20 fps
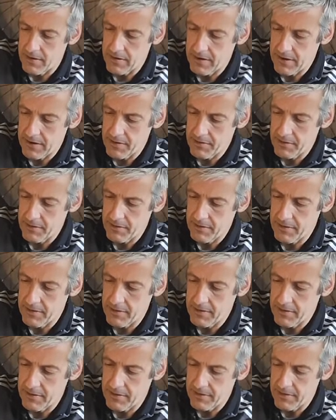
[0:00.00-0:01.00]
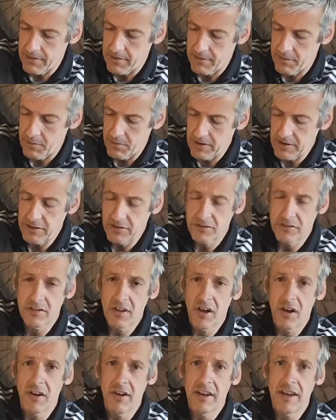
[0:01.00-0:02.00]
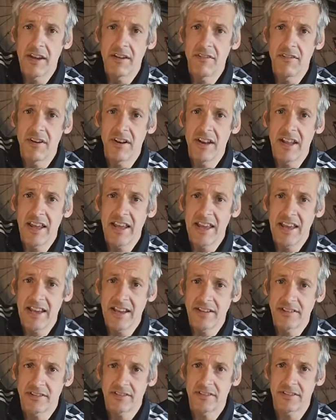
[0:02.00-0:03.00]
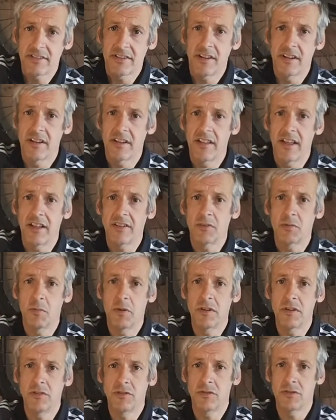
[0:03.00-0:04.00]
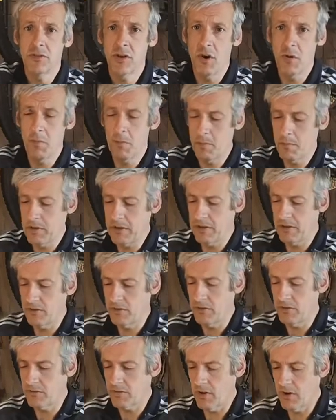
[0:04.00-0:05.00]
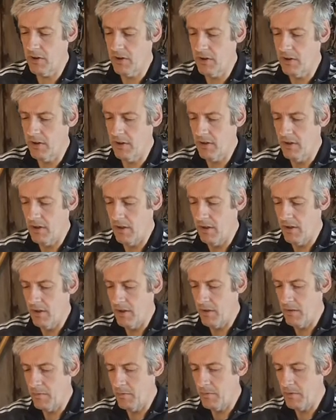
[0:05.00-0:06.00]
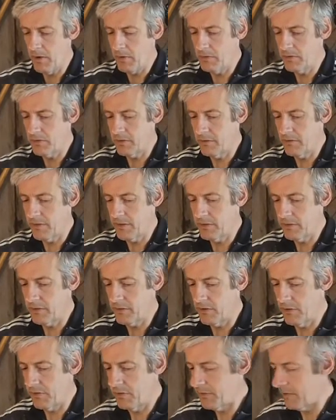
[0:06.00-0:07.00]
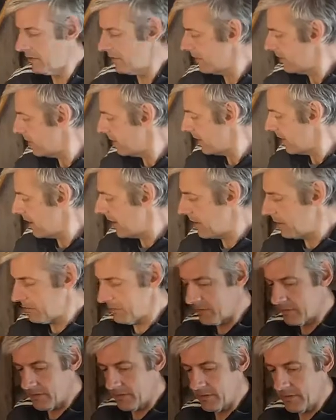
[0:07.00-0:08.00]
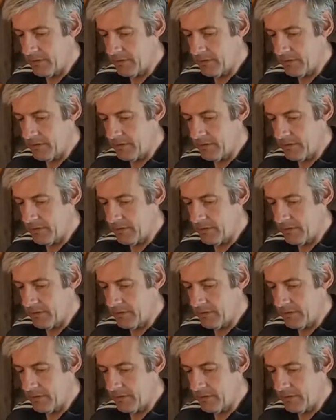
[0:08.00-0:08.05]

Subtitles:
Now, when you start hearing the hiss, that's when you stop, because you've got most of the stuff out.